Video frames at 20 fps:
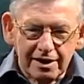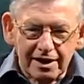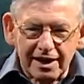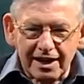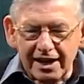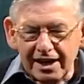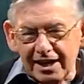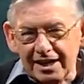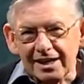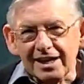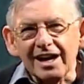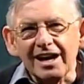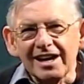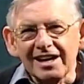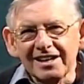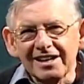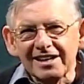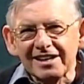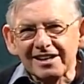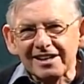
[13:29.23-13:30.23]
And
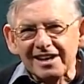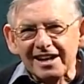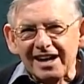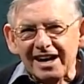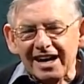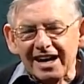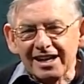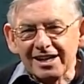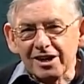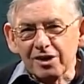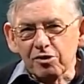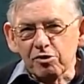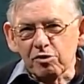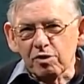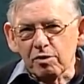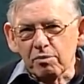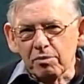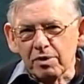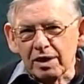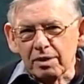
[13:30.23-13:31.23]
I can
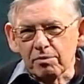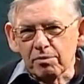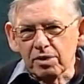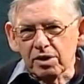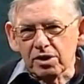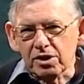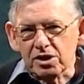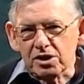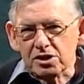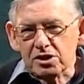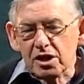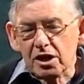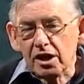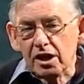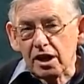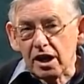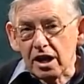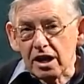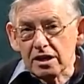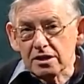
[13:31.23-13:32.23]
remember this
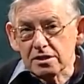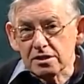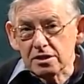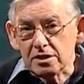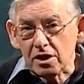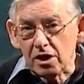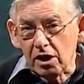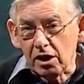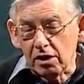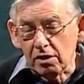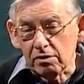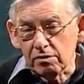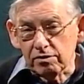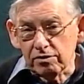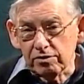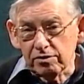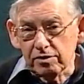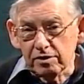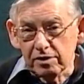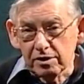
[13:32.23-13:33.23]
class
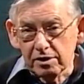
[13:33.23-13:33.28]
of